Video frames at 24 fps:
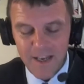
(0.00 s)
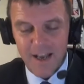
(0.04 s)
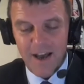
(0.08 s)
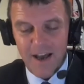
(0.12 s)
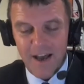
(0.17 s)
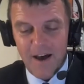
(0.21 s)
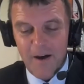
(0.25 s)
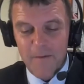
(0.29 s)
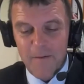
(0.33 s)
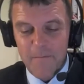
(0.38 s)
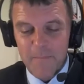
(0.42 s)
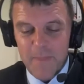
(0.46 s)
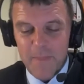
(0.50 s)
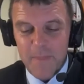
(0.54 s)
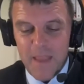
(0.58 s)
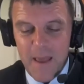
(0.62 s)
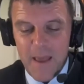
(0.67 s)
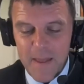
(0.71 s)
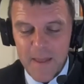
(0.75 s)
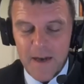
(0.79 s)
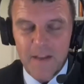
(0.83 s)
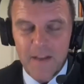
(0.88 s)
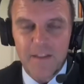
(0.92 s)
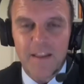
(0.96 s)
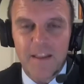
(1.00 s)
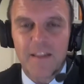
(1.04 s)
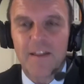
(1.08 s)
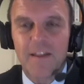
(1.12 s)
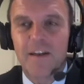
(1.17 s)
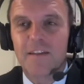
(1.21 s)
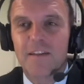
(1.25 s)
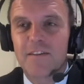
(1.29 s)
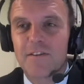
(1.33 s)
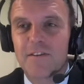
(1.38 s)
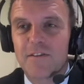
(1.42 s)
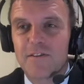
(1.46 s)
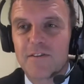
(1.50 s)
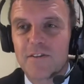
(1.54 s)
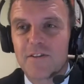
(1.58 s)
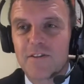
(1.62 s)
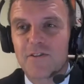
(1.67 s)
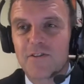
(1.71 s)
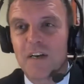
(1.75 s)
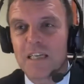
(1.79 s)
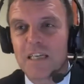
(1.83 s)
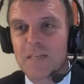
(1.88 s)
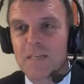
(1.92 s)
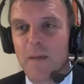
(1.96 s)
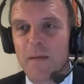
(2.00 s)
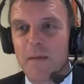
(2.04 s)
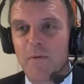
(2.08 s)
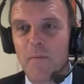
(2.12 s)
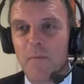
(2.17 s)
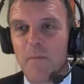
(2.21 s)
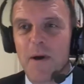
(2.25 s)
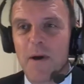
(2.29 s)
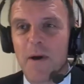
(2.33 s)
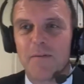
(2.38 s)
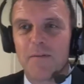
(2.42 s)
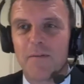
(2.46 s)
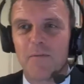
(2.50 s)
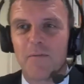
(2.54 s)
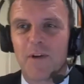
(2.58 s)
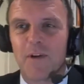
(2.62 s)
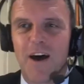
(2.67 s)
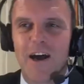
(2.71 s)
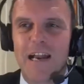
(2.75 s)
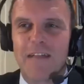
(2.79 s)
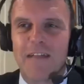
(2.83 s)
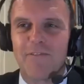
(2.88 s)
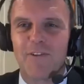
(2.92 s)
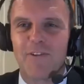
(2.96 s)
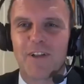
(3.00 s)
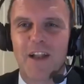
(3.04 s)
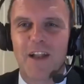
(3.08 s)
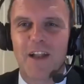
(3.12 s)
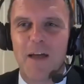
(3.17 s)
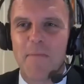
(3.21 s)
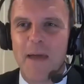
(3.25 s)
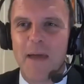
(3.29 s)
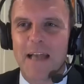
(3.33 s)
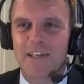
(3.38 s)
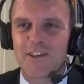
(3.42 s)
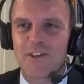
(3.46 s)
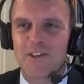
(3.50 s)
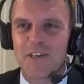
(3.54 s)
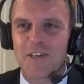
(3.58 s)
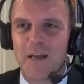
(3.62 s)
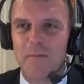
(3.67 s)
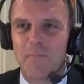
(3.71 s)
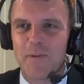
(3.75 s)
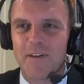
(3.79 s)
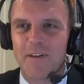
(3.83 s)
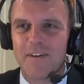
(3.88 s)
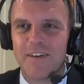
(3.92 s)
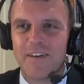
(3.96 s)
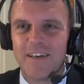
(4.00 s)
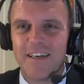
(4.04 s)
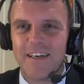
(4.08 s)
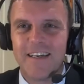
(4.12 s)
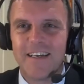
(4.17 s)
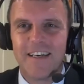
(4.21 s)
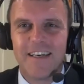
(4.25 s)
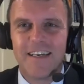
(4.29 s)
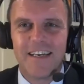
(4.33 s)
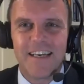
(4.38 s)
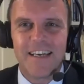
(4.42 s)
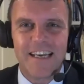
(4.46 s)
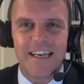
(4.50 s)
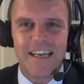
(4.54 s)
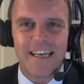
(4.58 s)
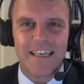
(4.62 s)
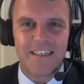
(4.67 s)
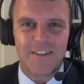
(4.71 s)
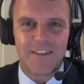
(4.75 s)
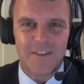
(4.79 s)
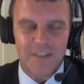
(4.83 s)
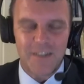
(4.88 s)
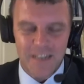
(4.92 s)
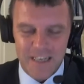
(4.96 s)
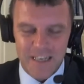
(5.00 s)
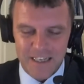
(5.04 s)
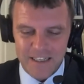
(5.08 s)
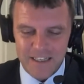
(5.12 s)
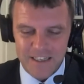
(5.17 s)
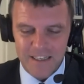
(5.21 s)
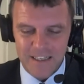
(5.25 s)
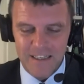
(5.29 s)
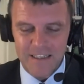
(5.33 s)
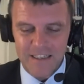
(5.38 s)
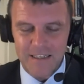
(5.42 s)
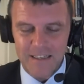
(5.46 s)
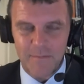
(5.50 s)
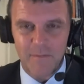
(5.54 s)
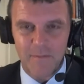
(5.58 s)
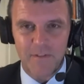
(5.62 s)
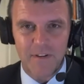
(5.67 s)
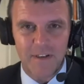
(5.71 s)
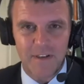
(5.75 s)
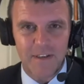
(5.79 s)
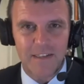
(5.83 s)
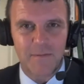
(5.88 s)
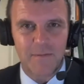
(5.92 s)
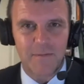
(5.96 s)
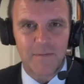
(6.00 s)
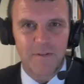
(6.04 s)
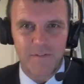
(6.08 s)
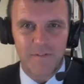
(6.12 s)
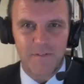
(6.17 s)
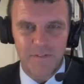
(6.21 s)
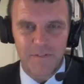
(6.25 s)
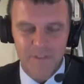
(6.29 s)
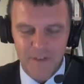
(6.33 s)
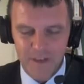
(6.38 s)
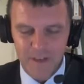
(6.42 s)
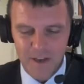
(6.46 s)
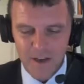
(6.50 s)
And then I'll just try to explain what a high-level climate action champion is and some of